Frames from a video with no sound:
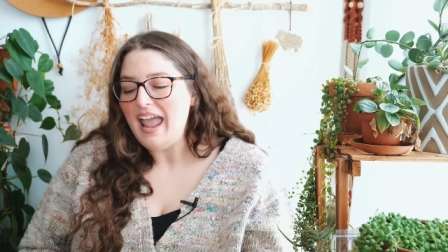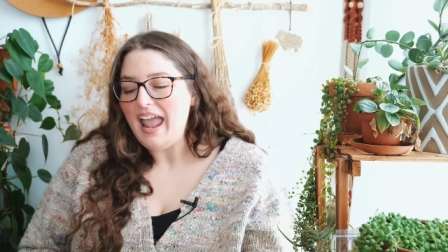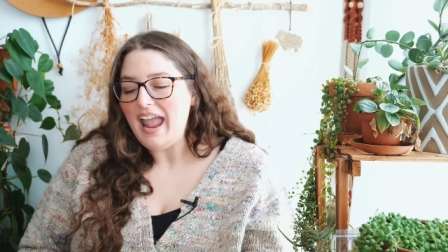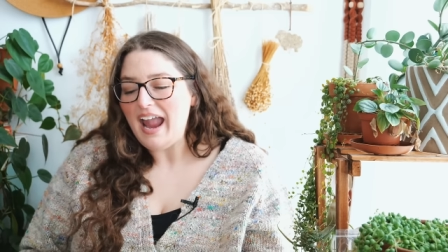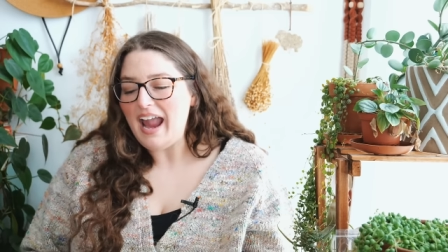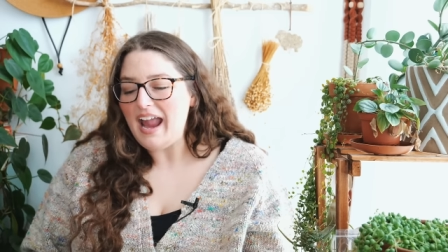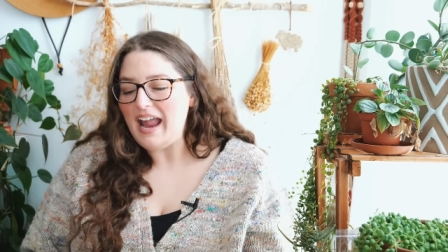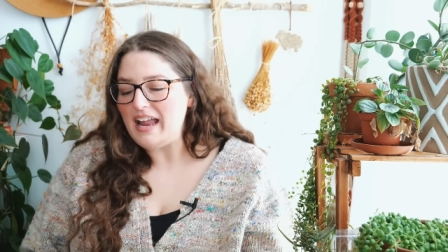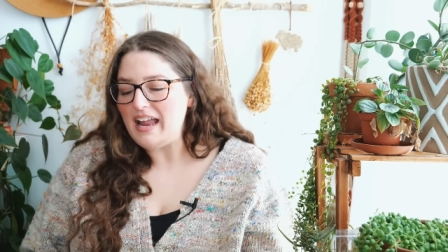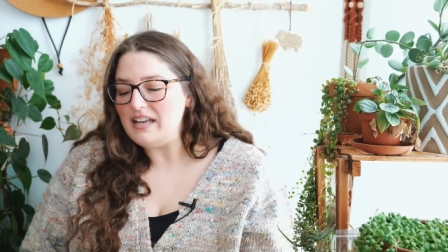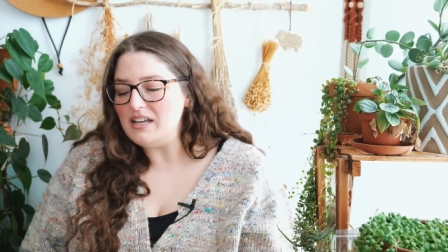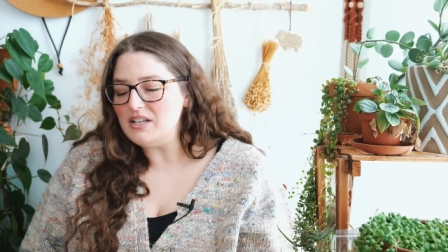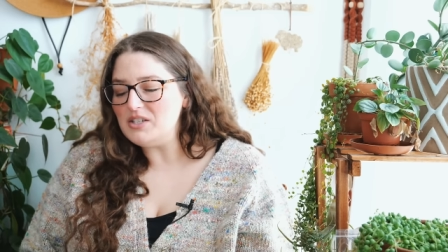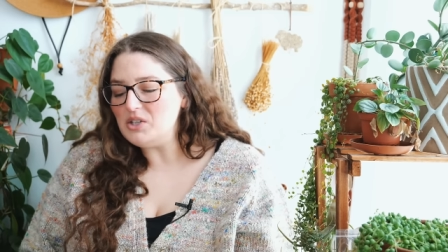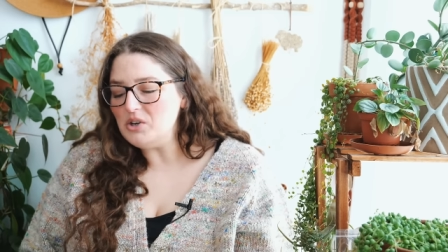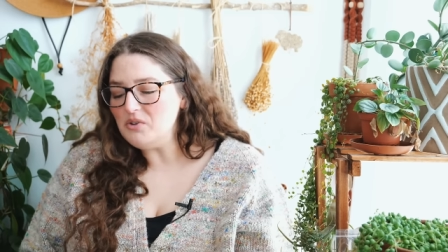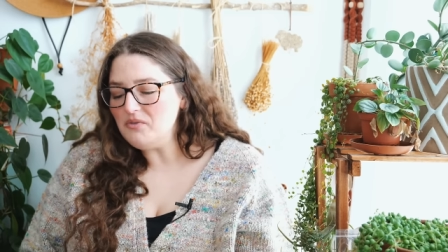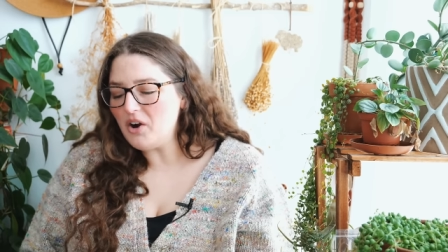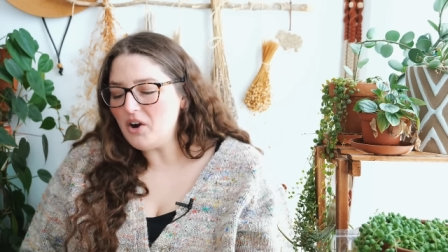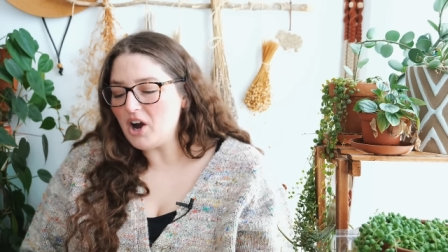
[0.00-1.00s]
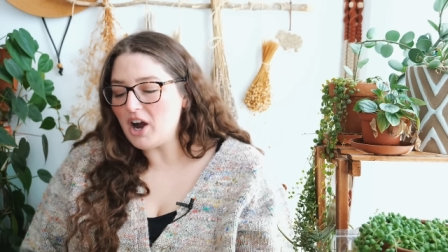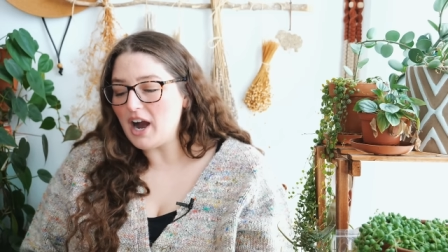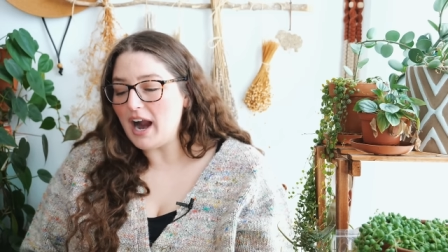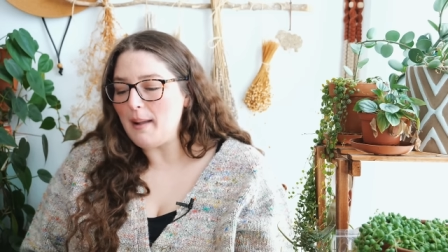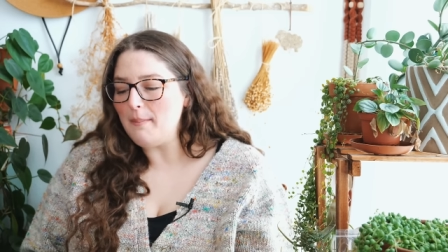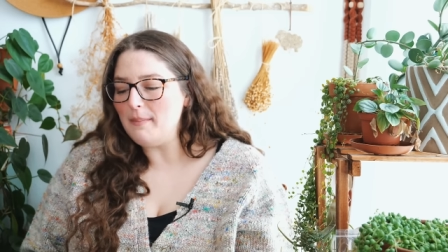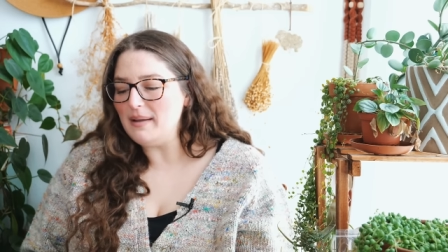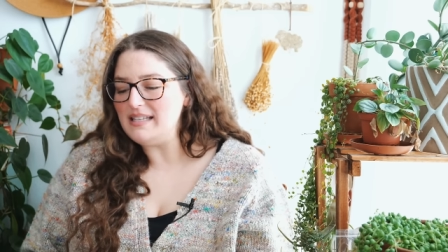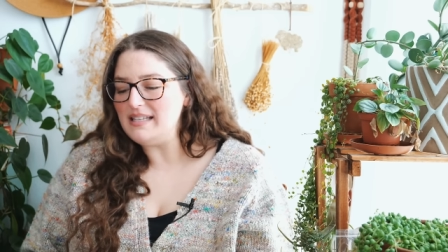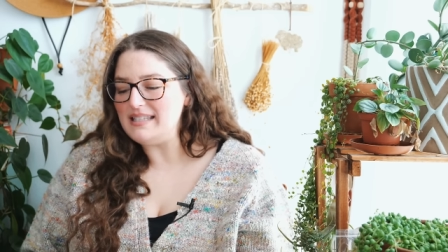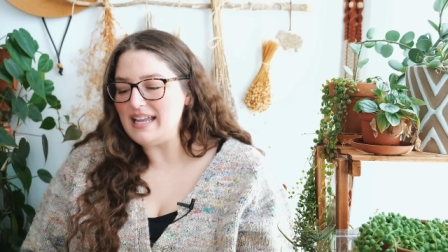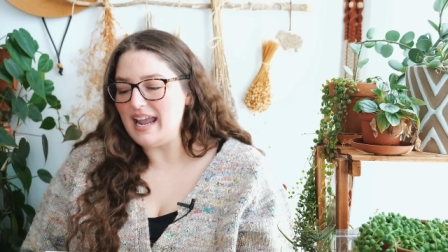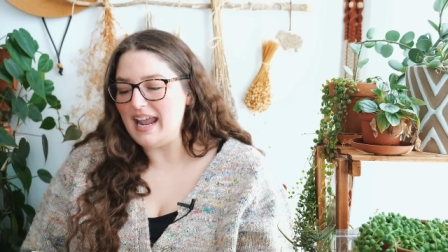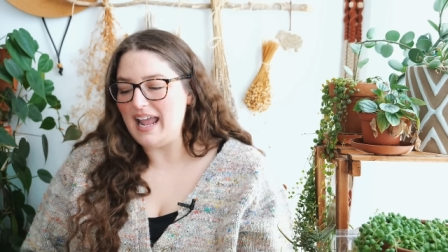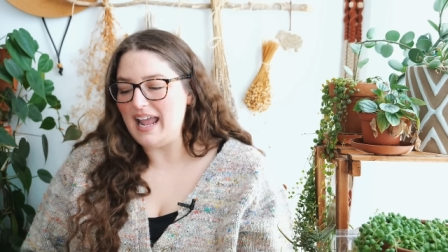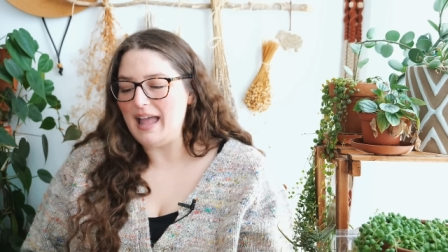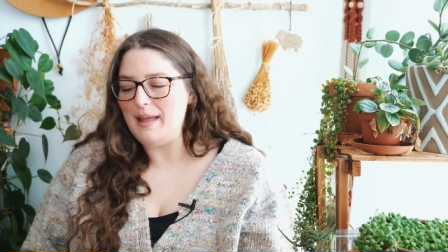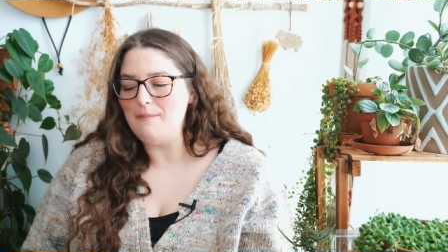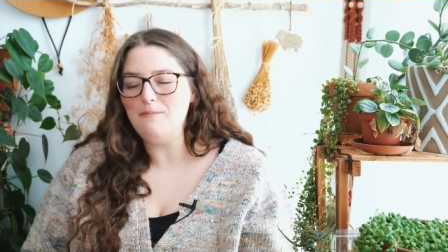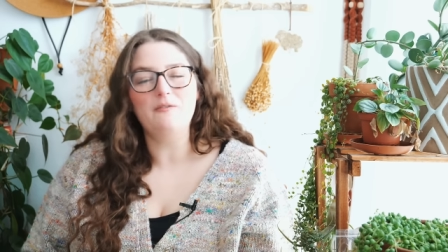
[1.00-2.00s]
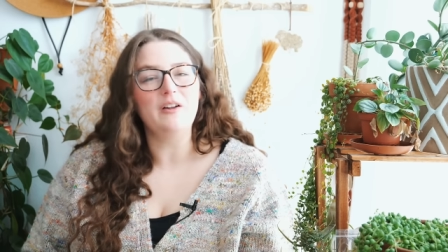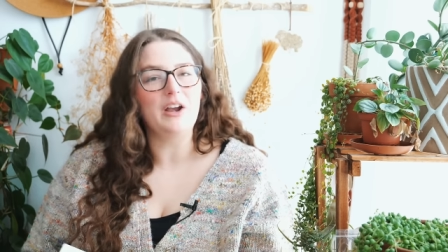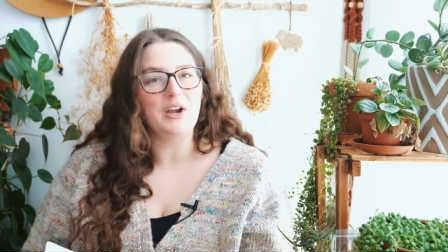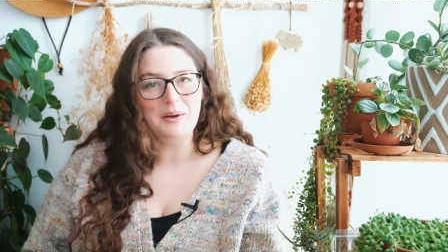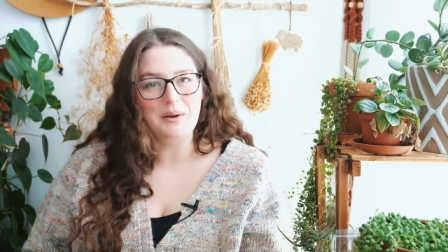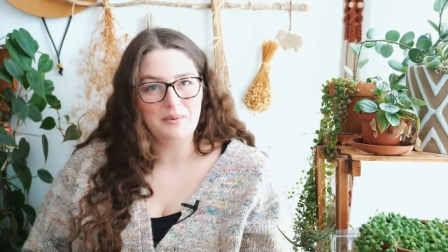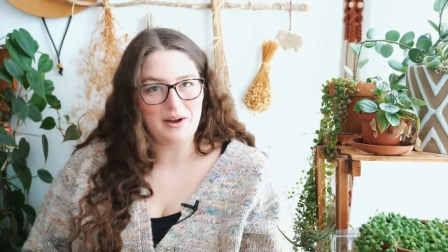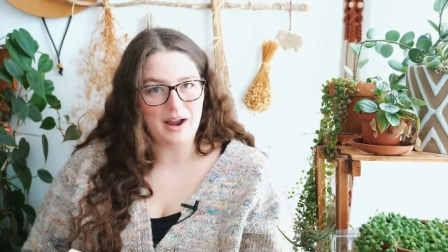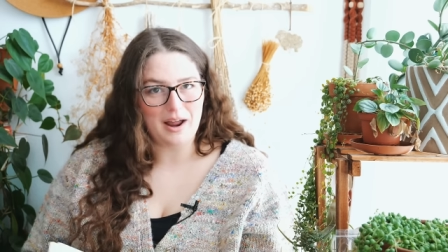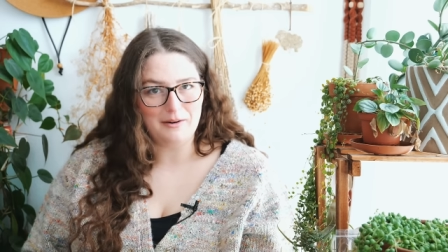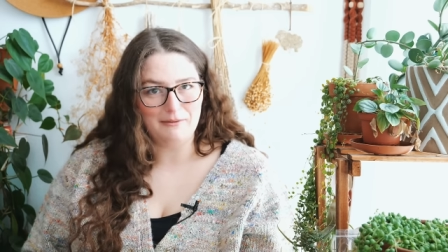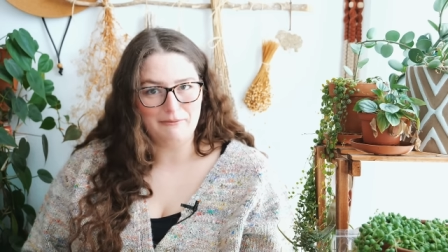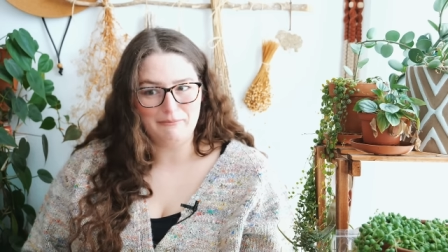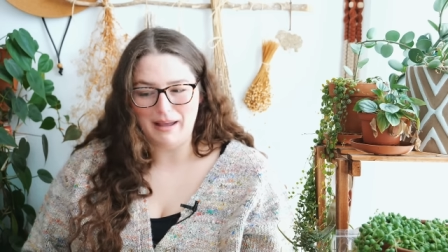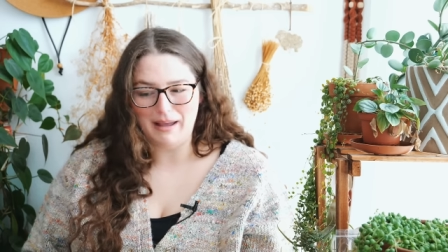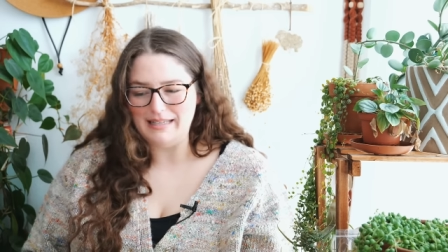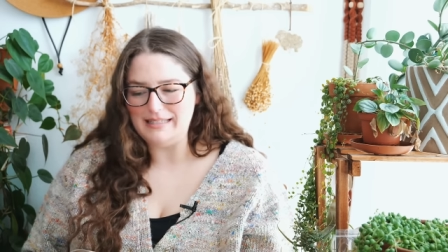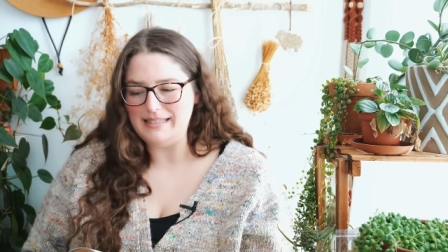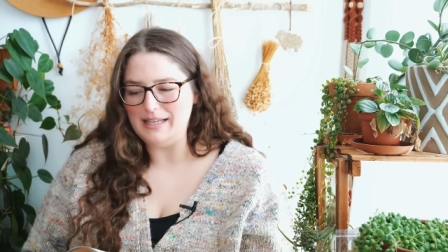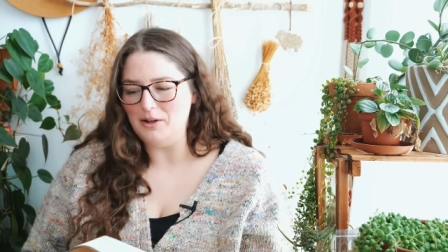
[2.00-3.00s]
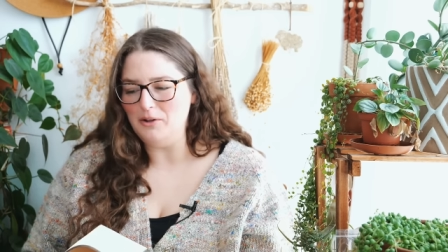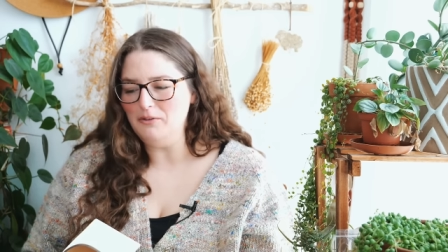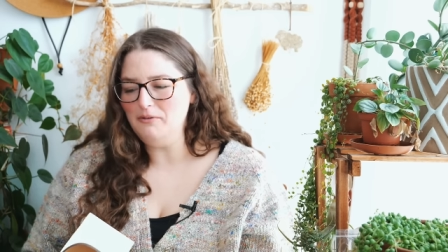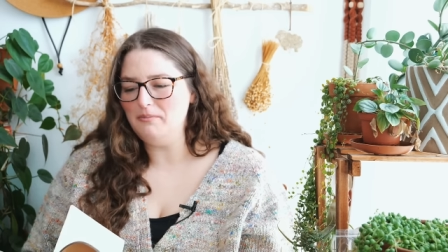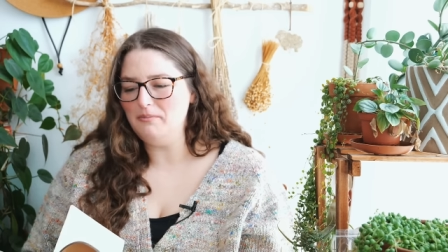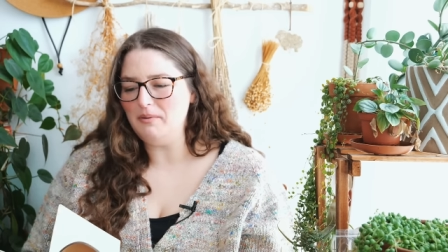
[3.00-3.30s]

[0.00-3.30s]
And so far, I must say I'm very proud of myself,